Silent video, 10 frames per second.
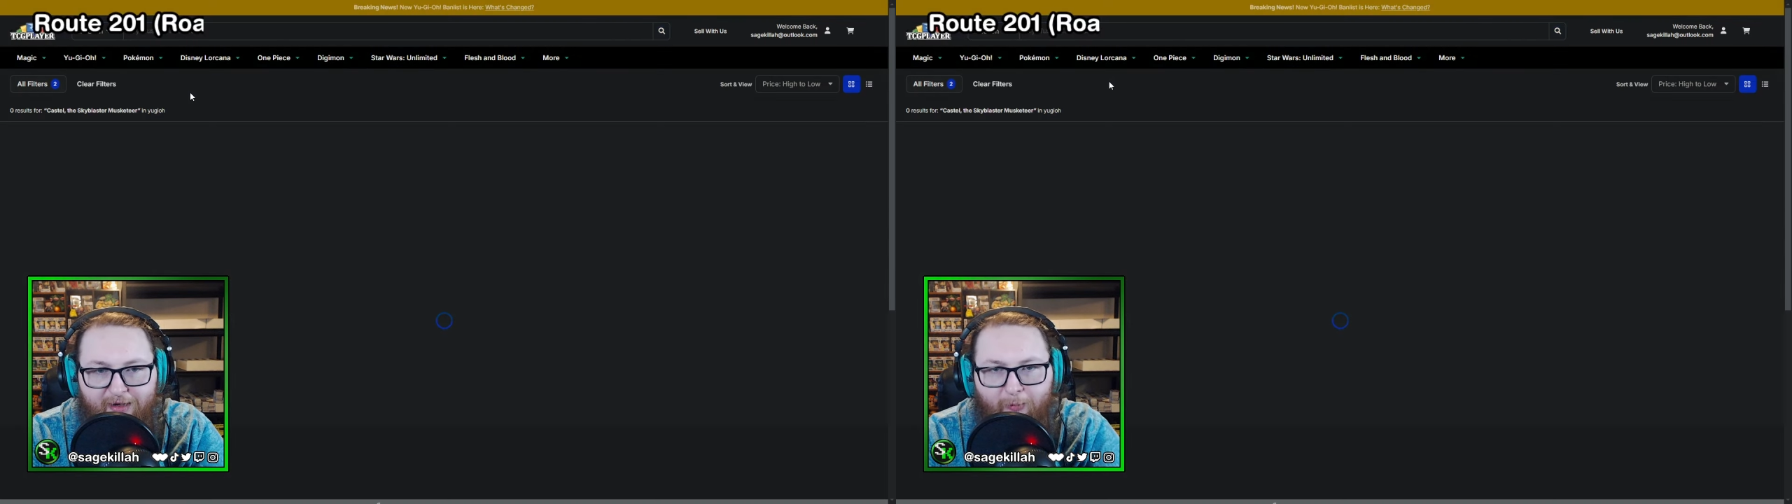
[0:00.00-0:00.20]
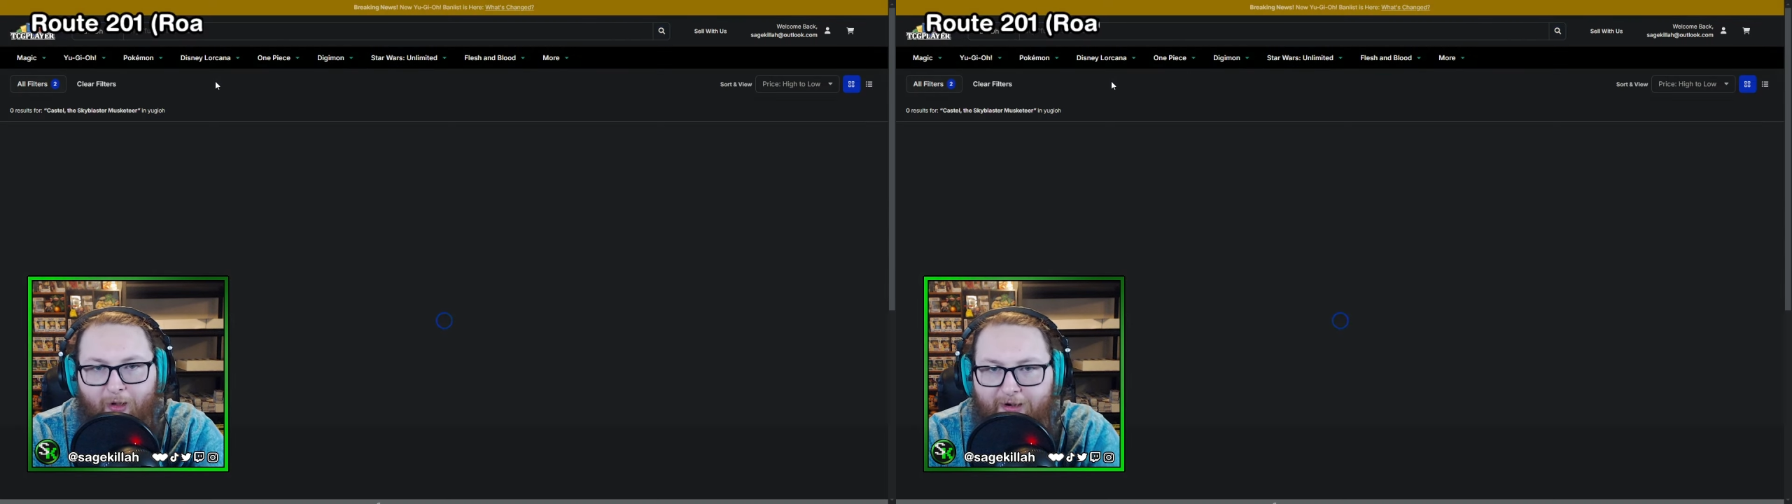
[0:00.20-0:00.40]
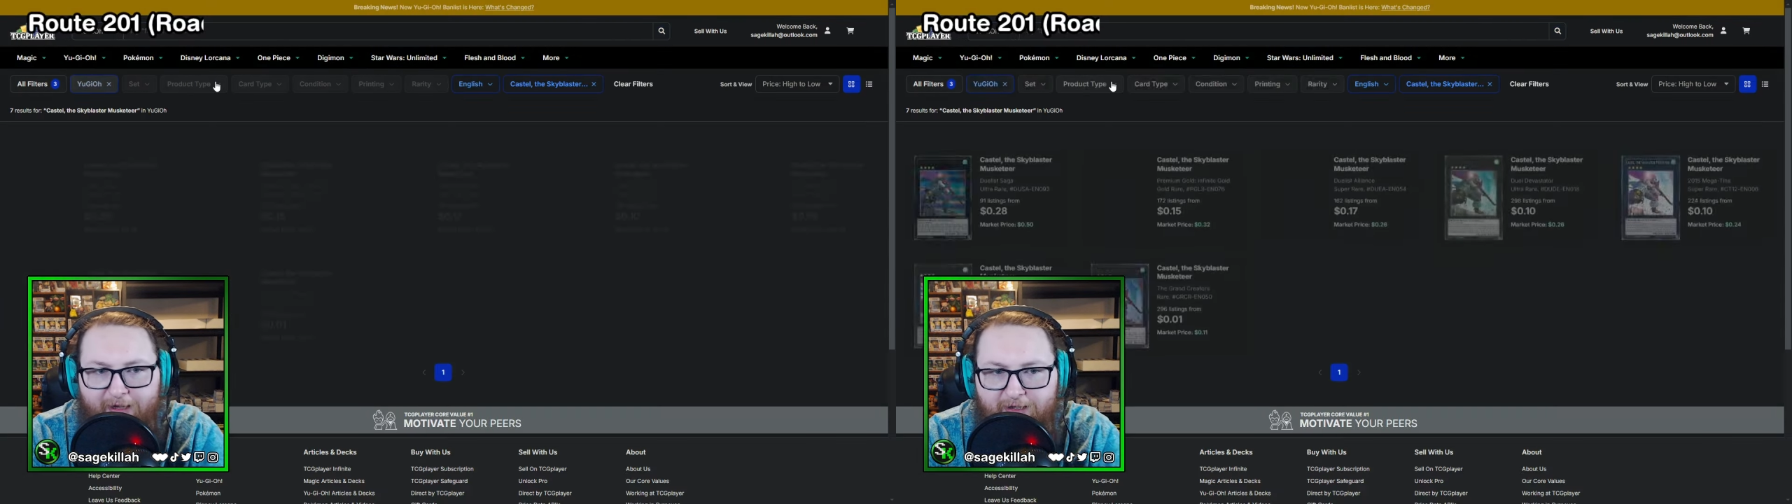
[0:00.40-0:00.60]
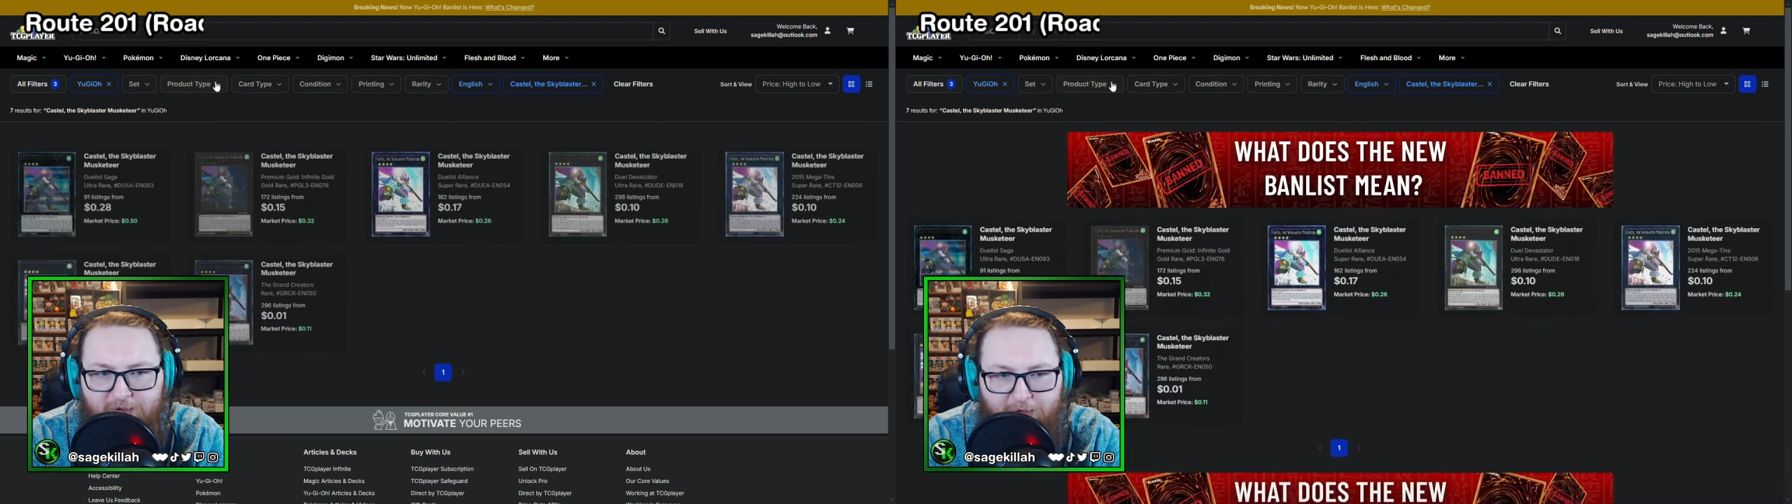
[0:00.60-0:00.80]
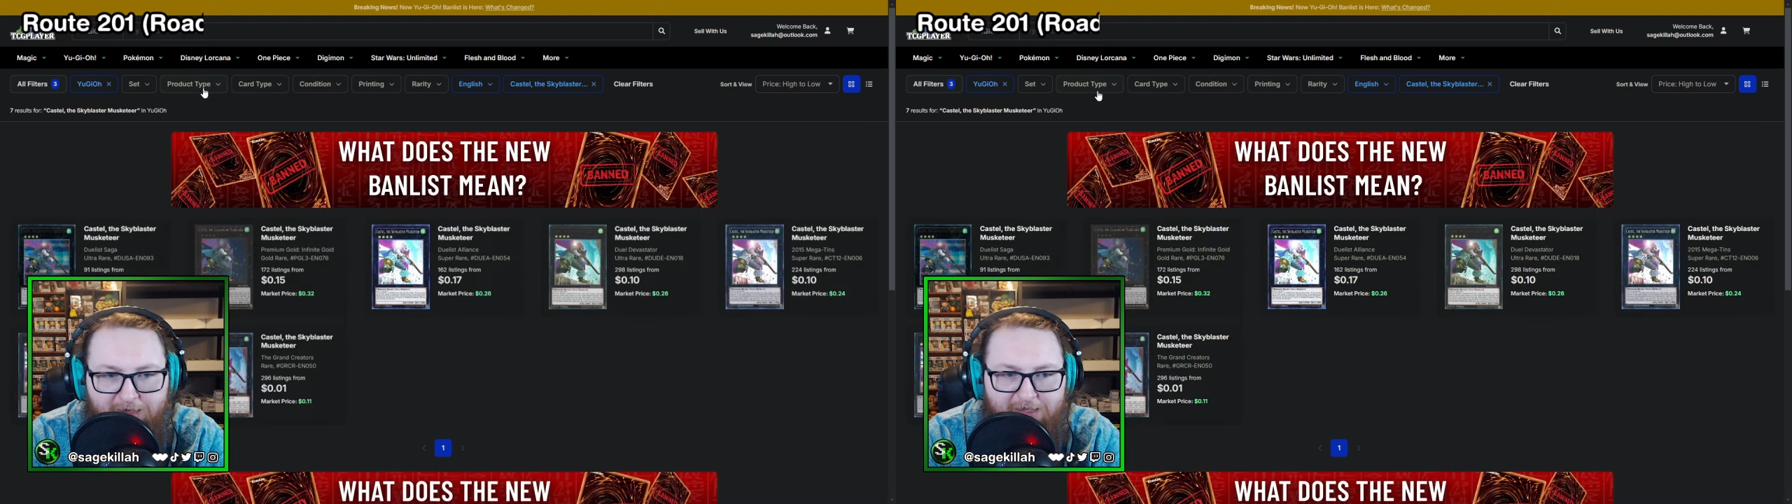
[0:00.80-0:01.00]
quality
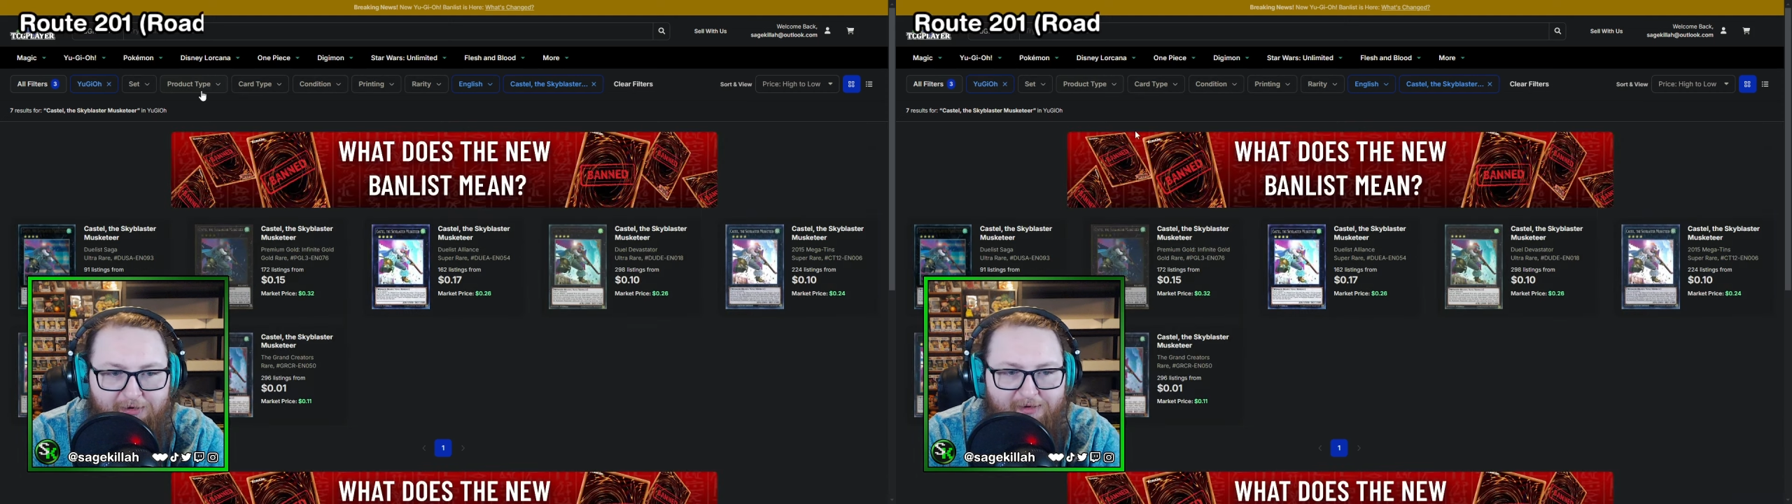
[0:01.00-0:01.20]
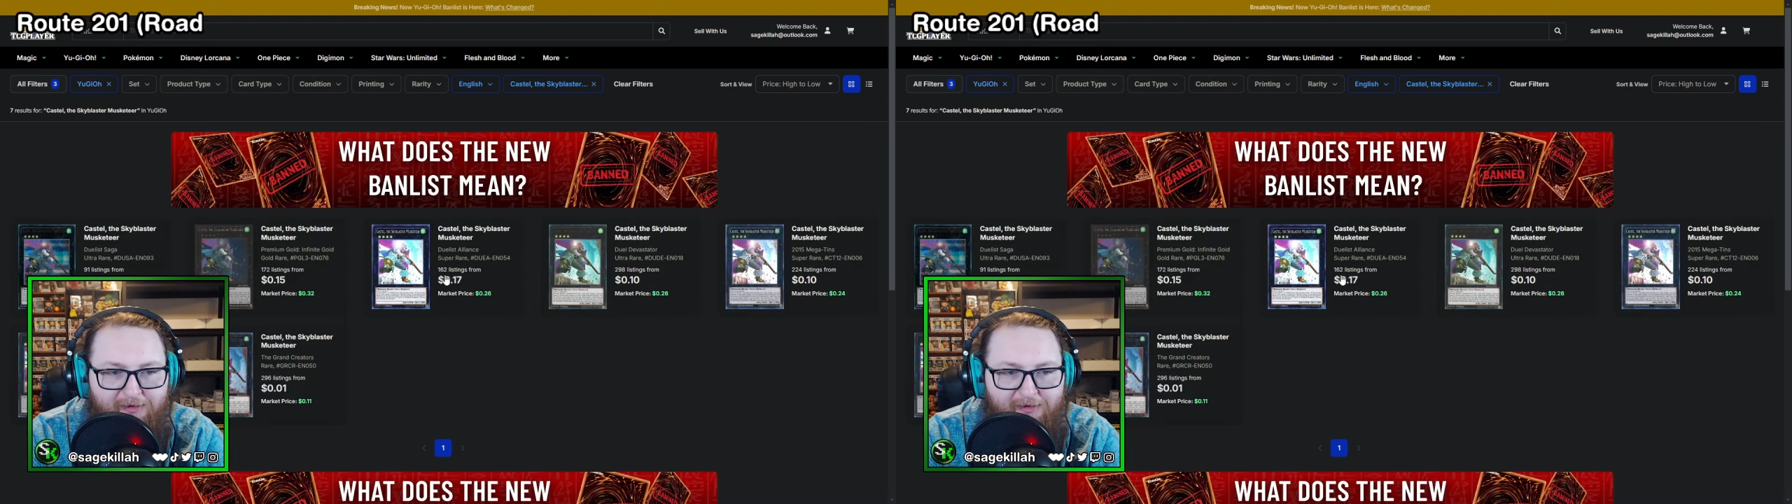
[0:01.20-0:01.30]
control issues